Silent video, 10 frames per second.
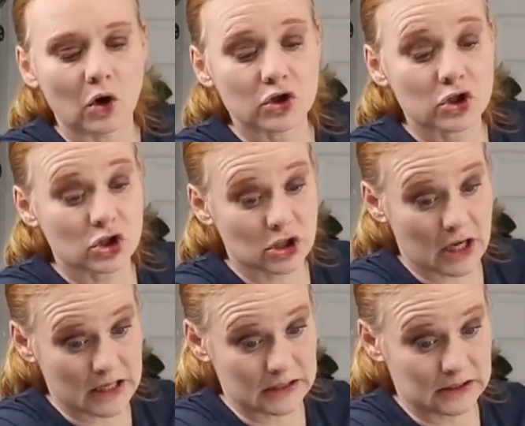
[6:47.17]

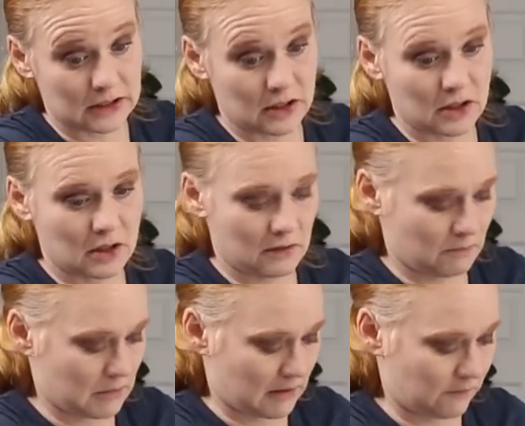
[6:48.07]
Shut,
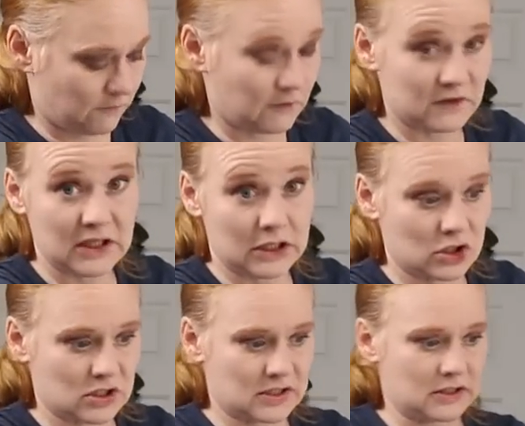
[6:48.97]
about 15
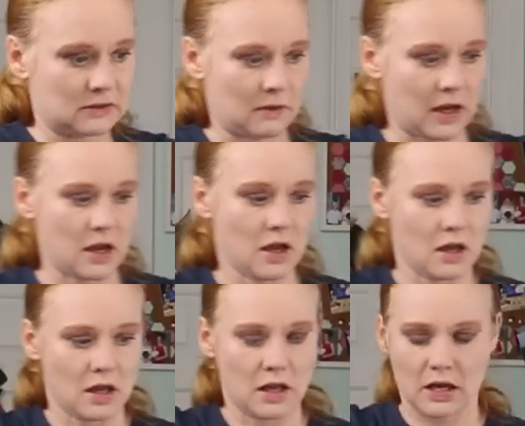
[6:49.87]
inches this way,
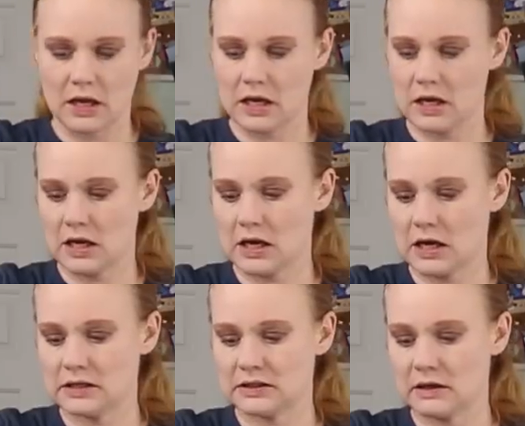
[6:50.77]

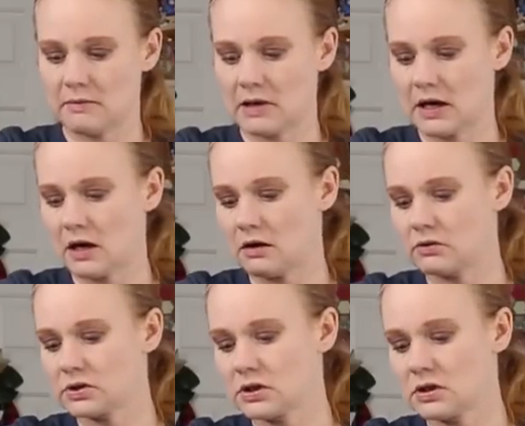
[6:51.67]
and
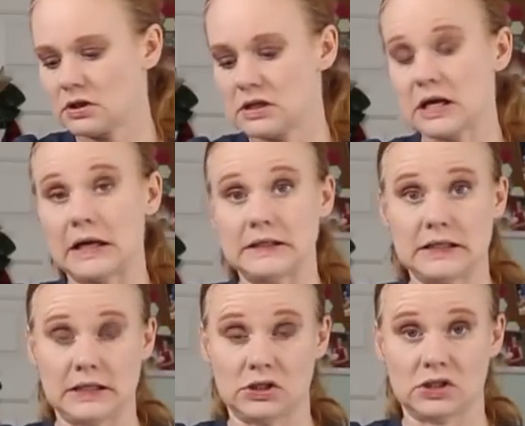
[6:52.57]
about
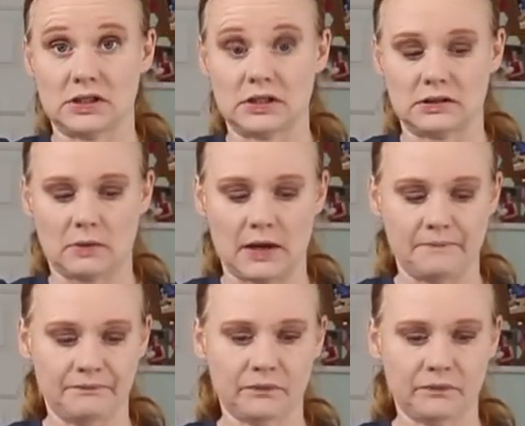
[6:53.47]
19 inches this way.